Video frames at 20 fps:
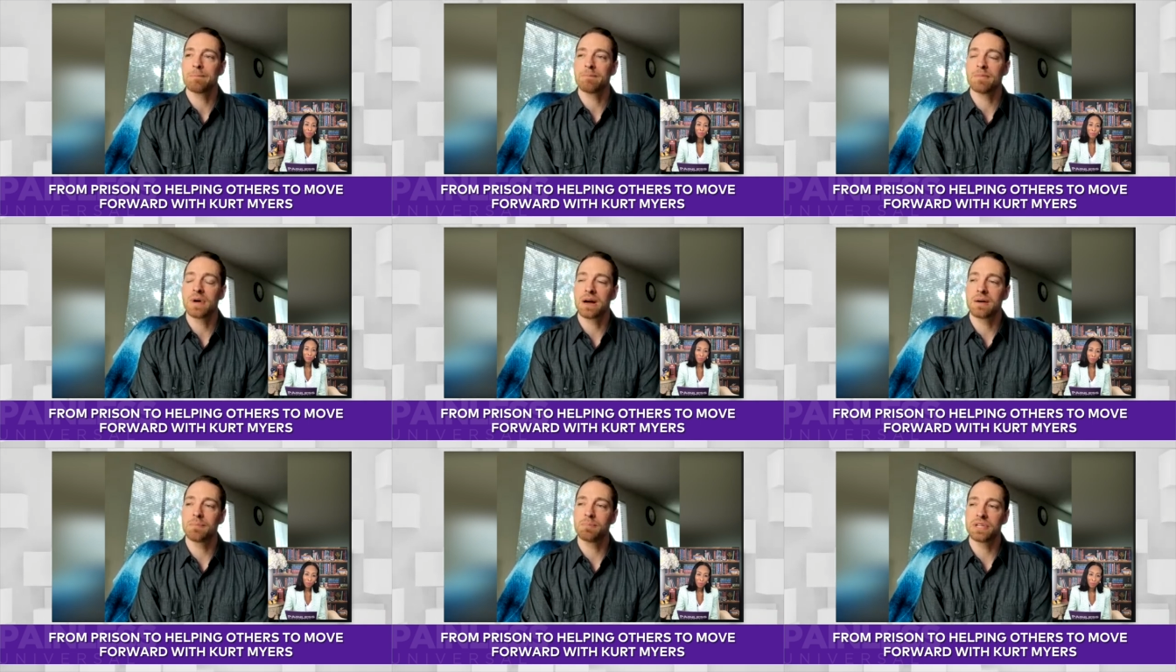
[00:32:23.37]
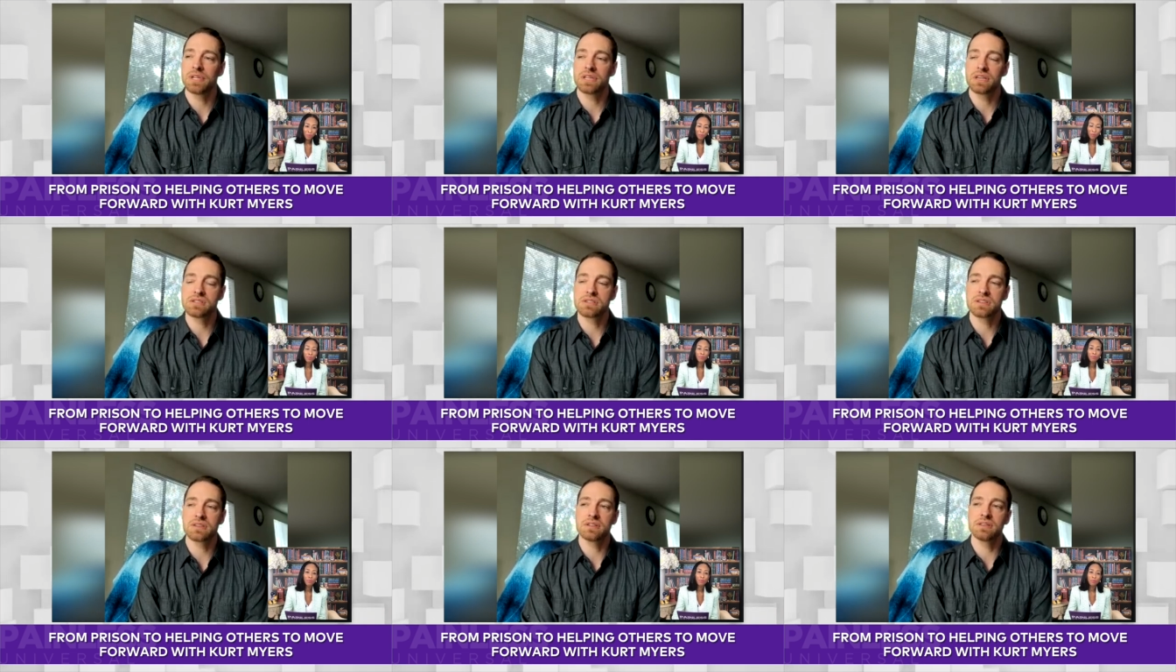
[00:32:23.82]
um, but
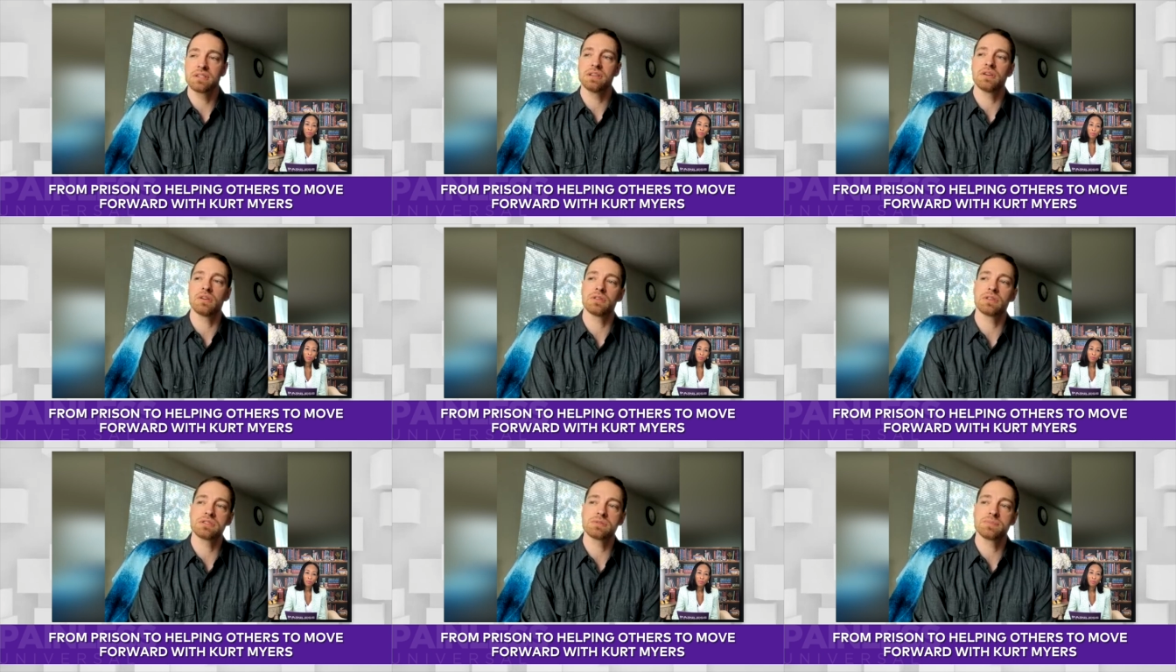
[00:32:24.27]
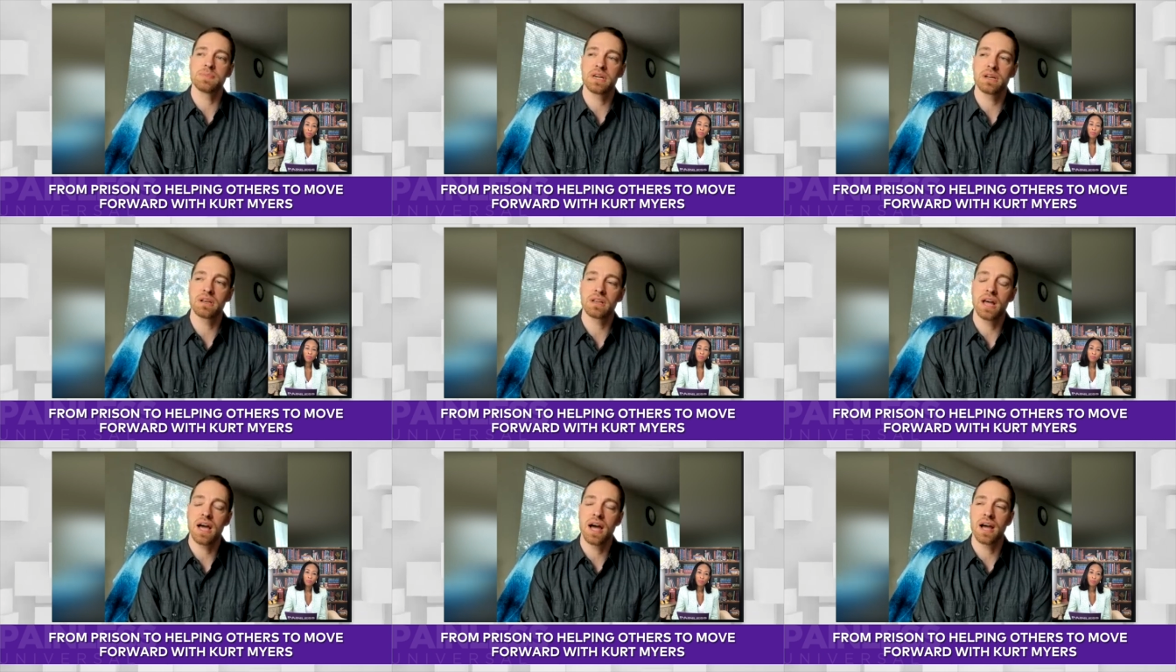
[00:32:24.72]
there's you know there's been
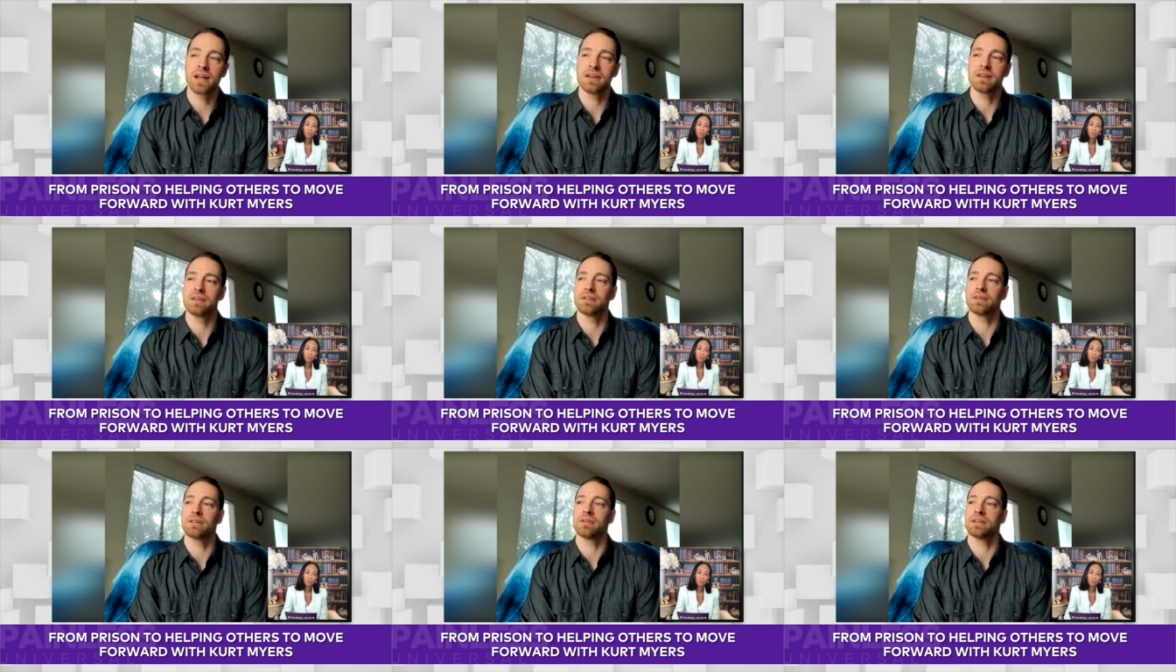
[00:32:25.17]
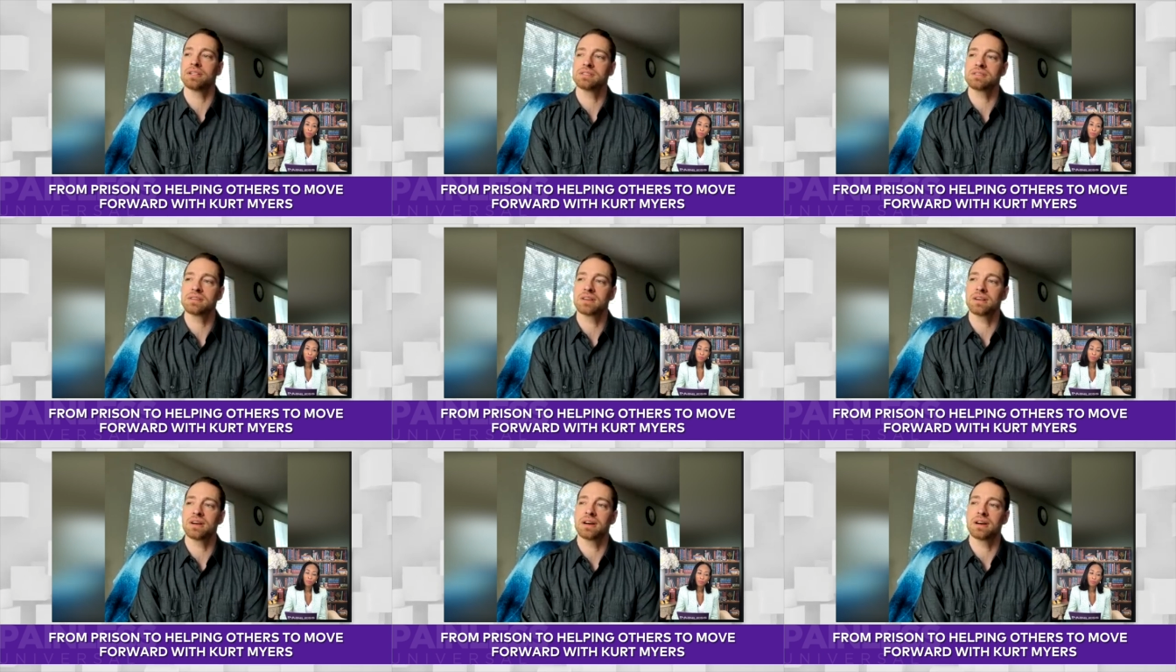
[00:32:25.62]
a lot you know
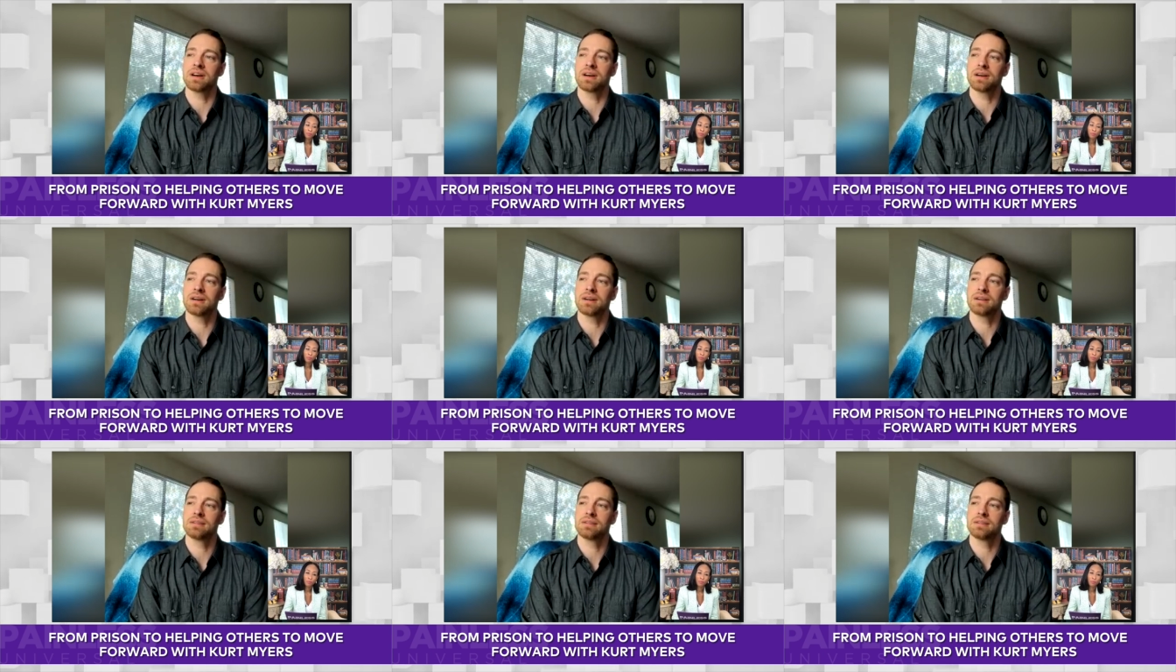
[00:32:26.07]
it's uh